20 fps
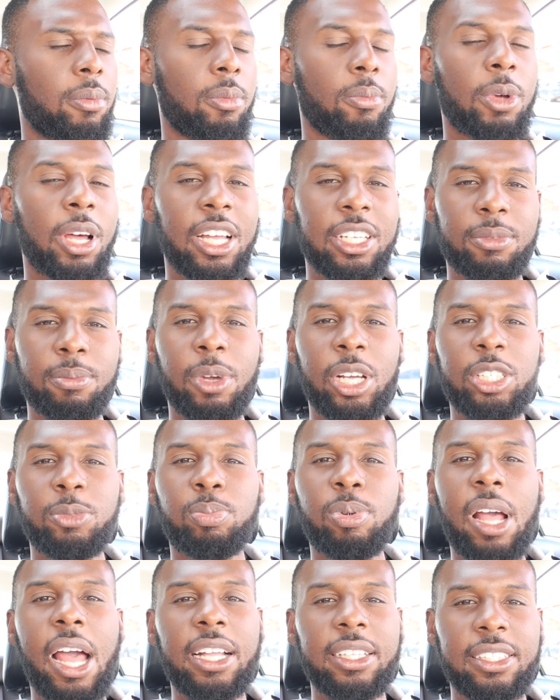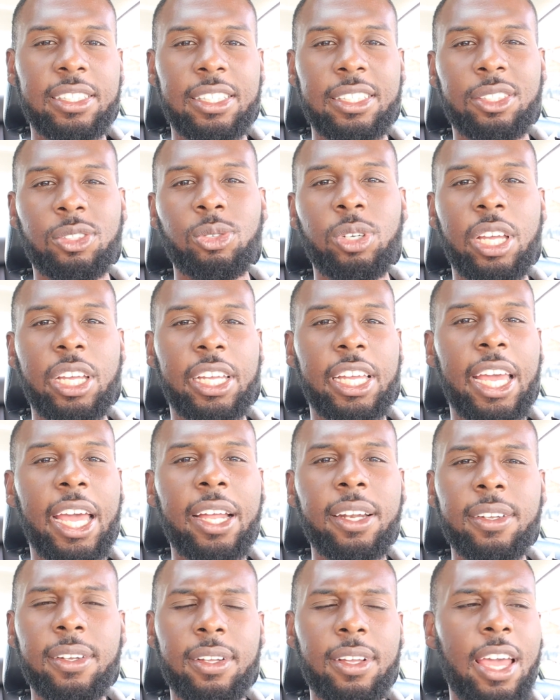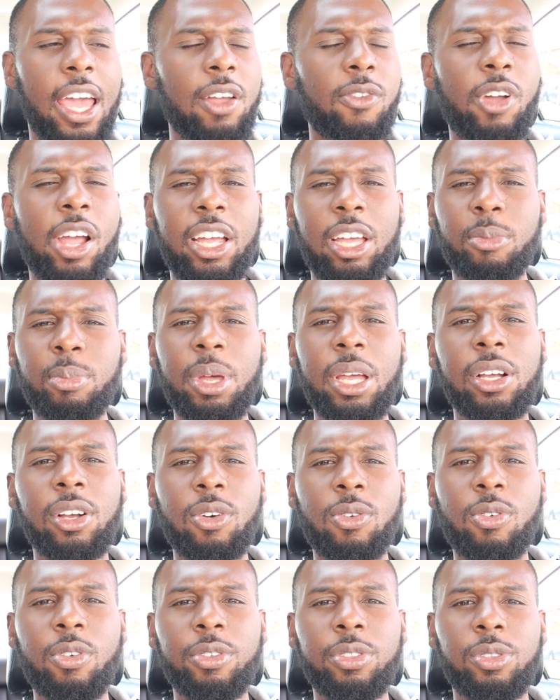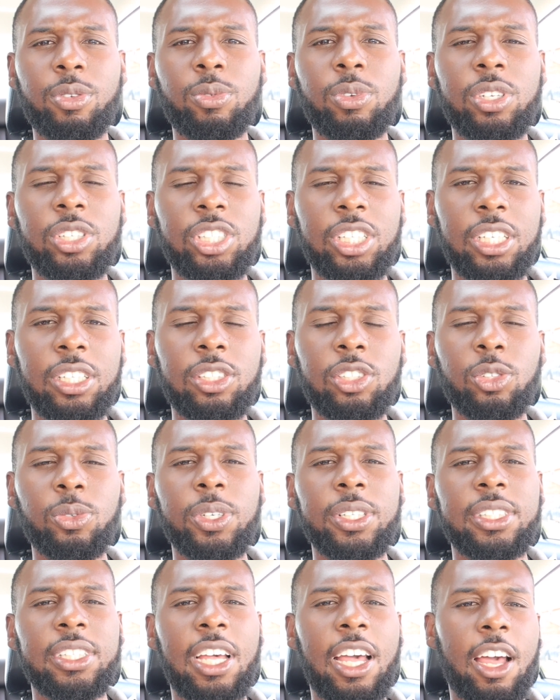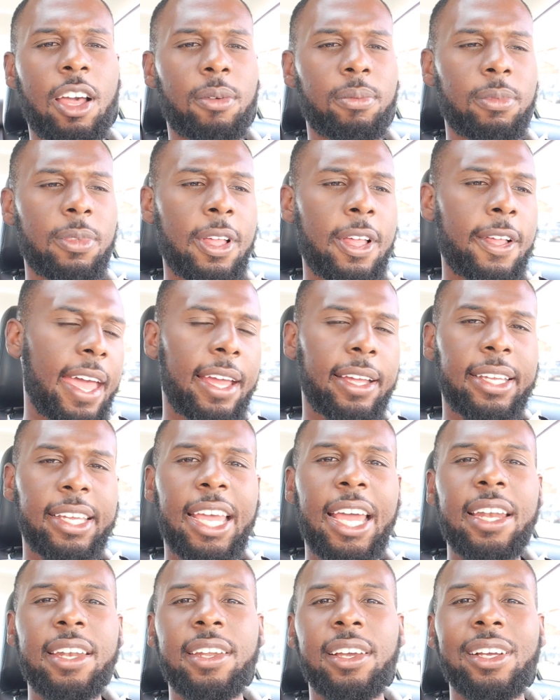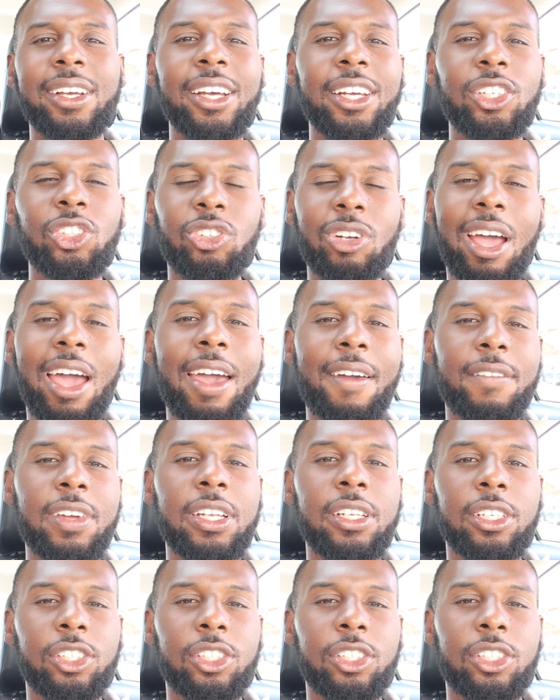as much practice as you can get, I recommend going through the G2 exam and getting a good driving